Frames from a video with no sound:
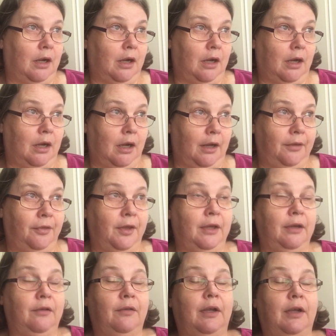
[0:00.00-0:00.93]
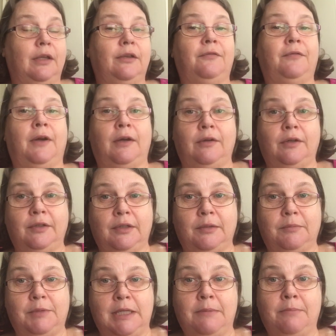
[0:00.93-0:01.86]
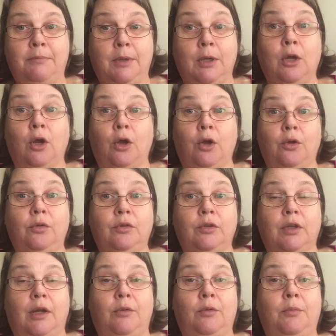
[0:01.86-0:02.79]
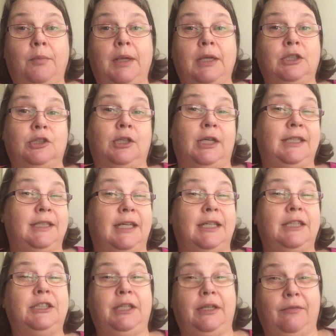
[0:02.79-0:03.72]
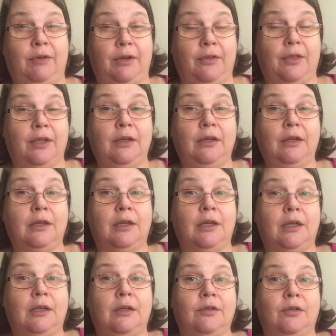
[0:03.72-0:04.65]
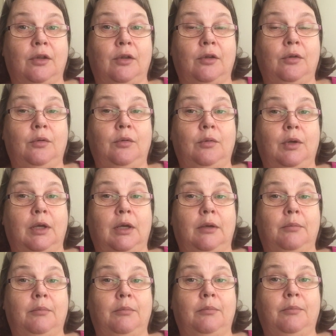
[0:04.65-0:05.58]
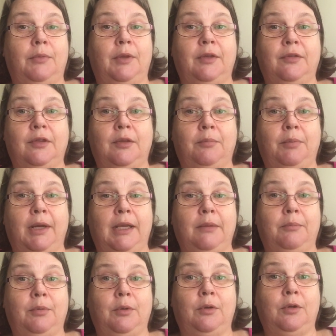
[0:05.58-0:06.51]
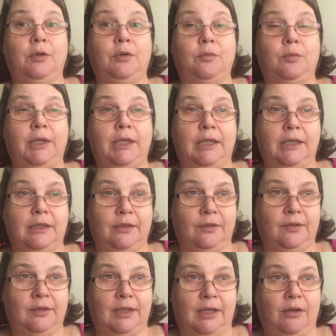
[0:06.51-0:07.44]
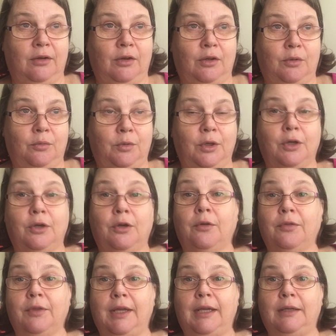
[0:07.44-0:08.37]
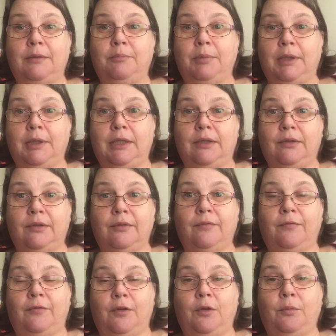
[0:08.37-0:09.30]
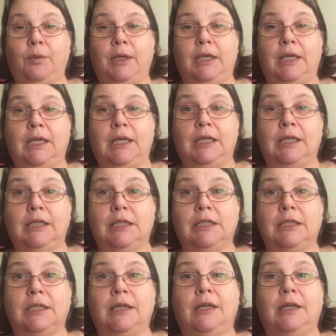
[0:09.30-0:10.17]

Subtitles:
I think as far as September goes, I will make sure I touch everything. So there's the Blackbird weekend sale. I'll work on that piece for the weekend.